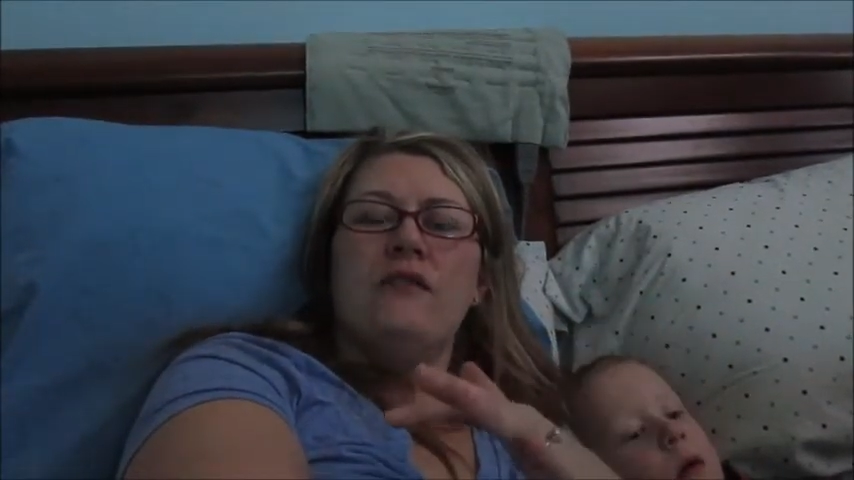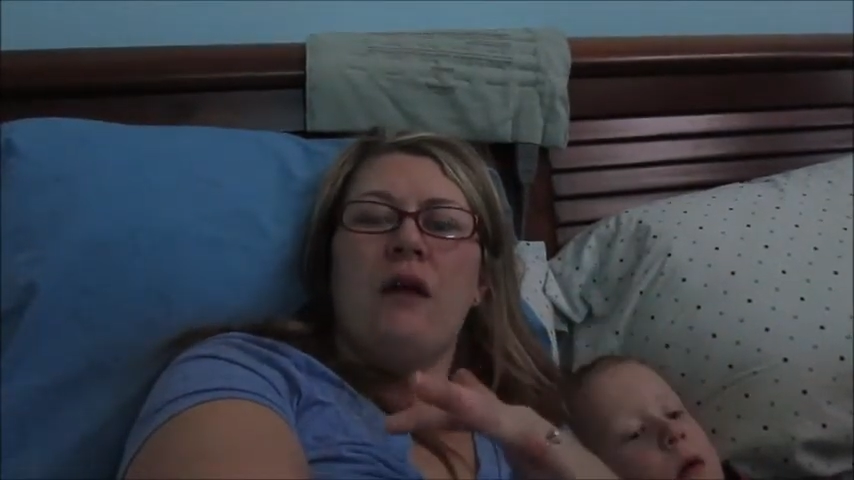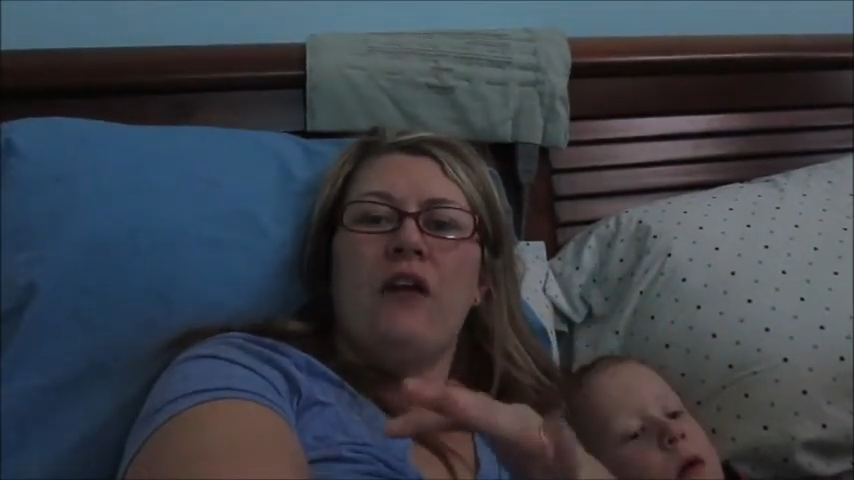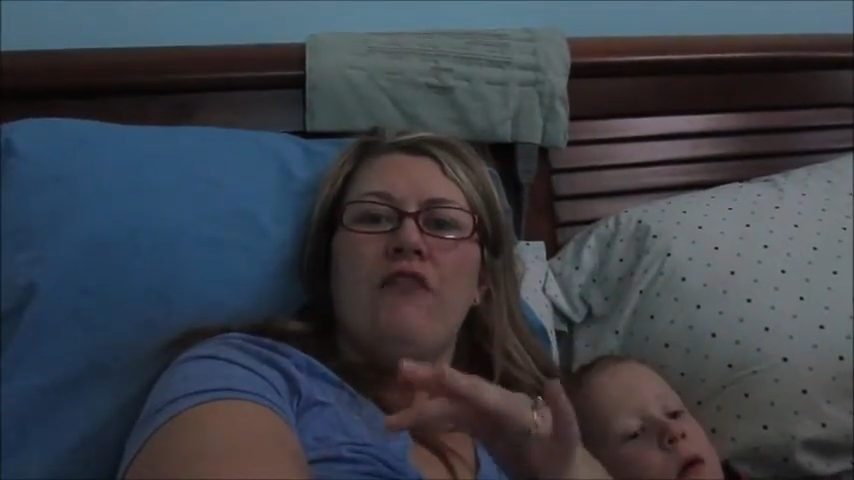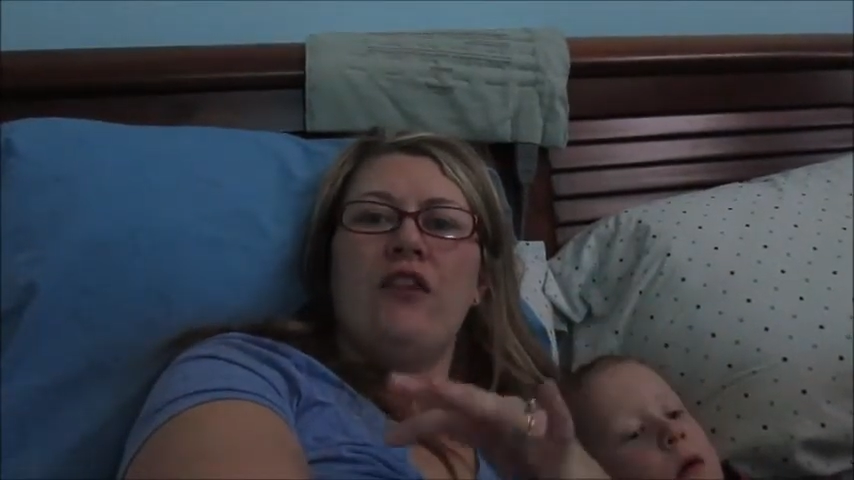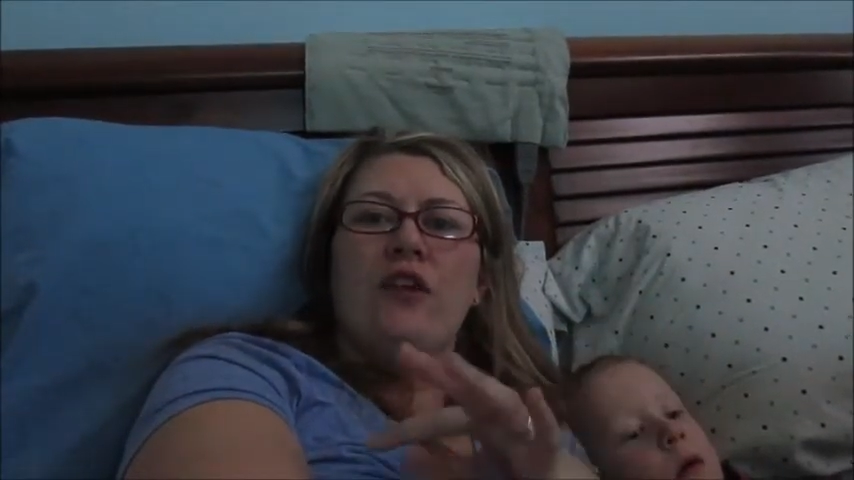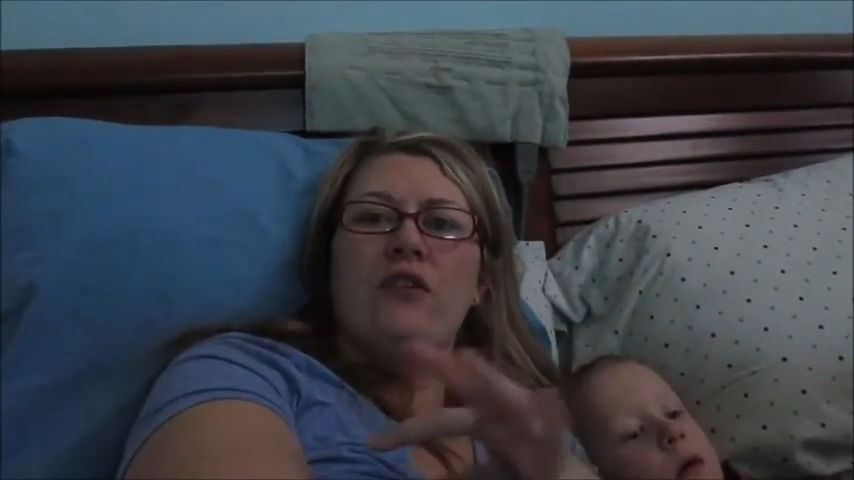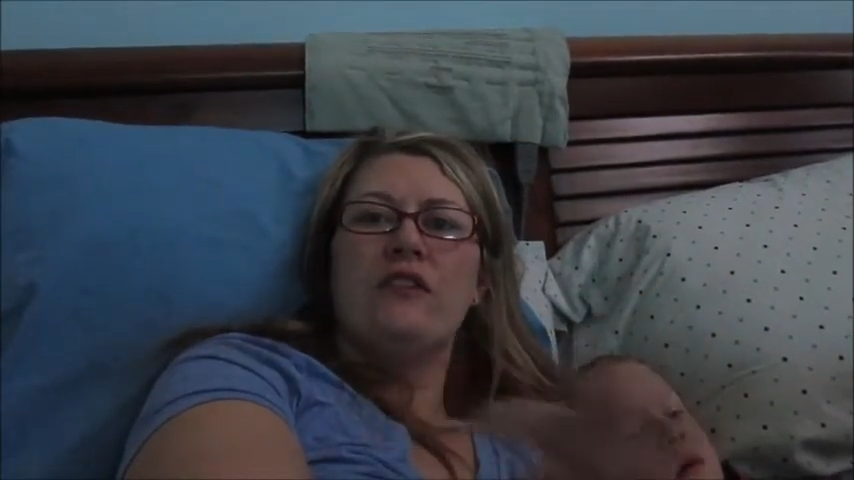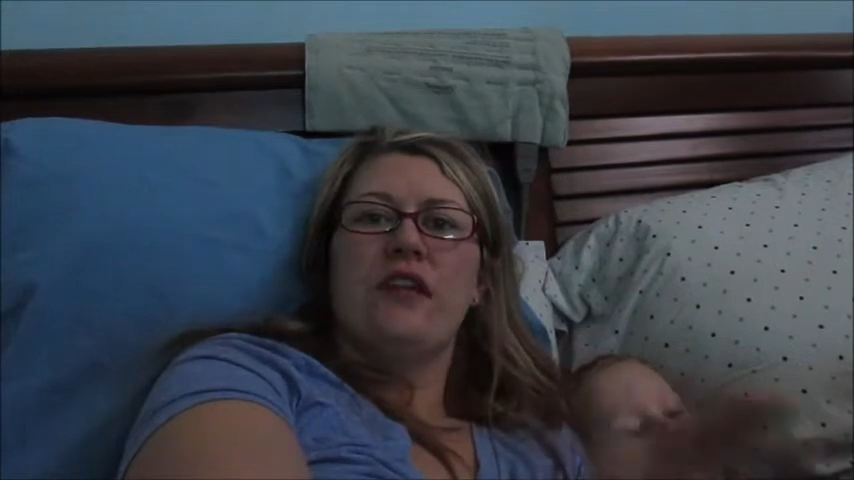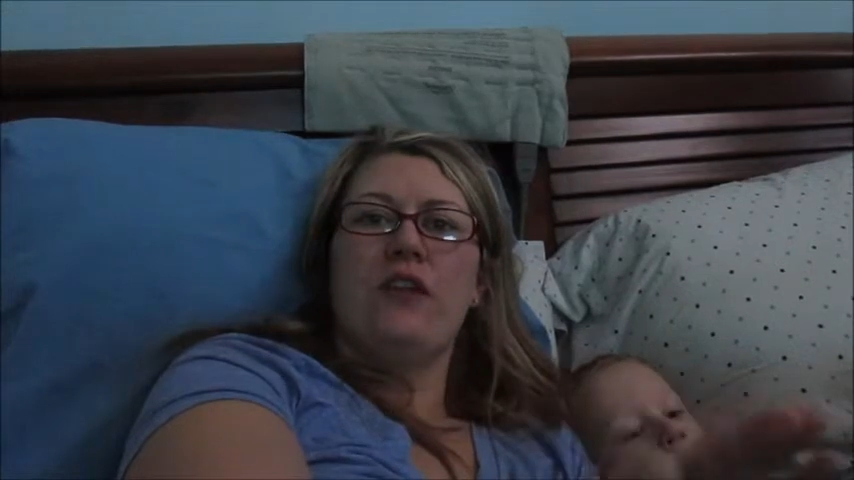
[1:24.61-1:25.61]
my video
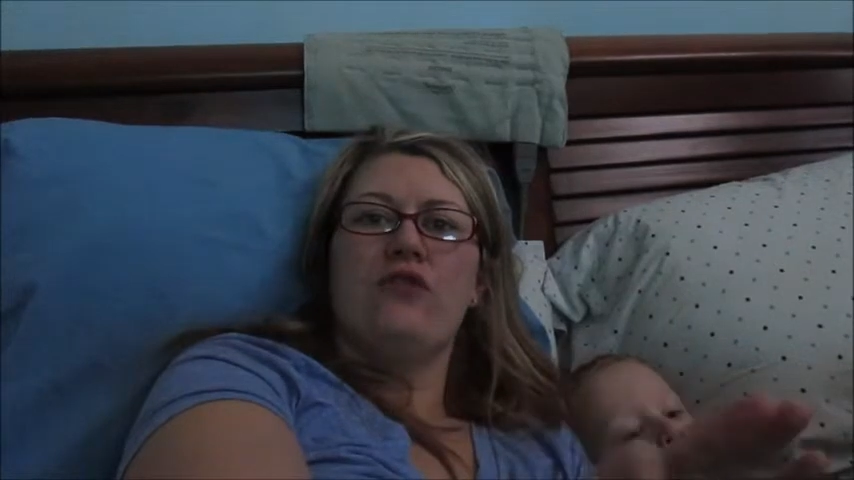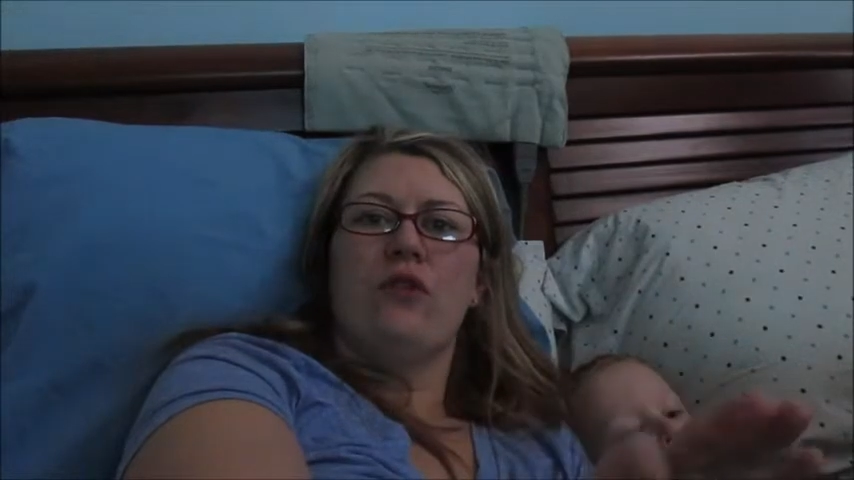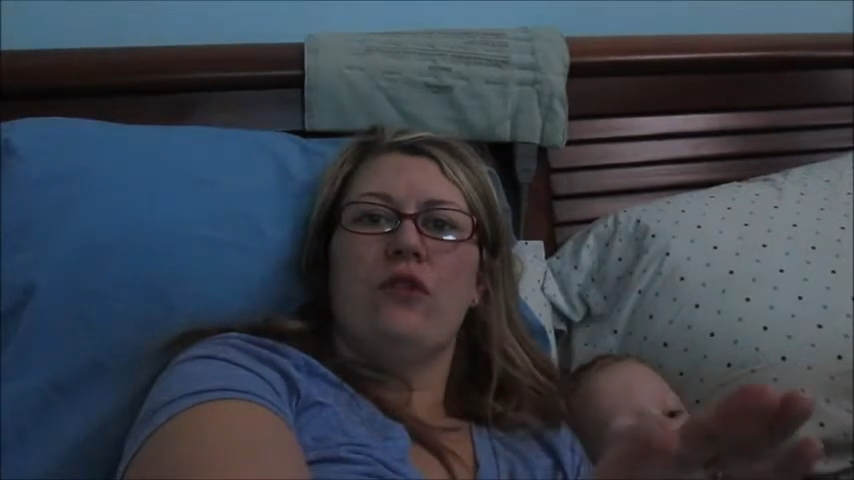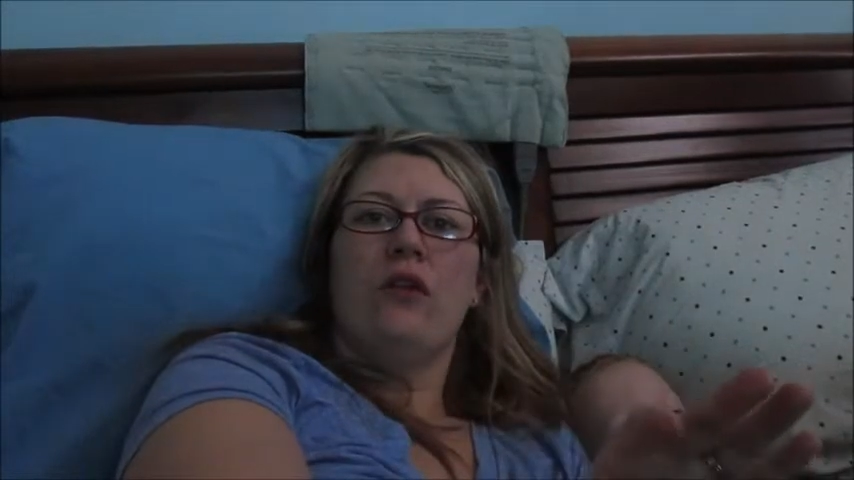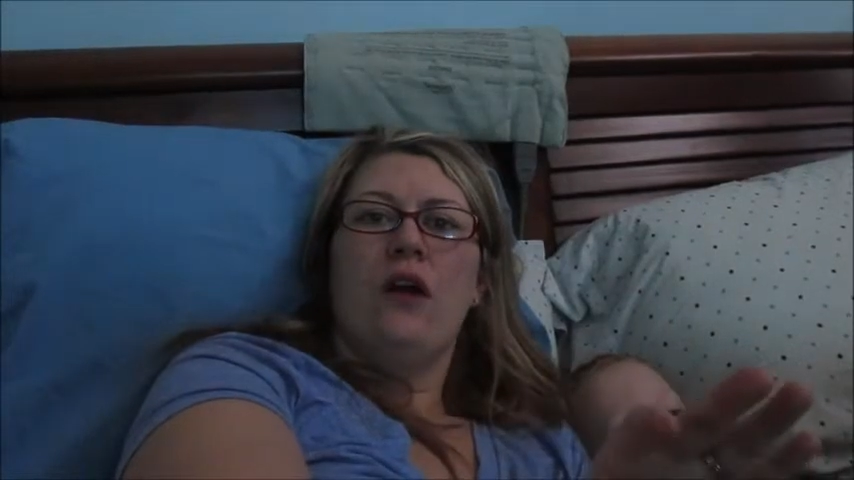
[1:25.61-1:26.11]
schedule.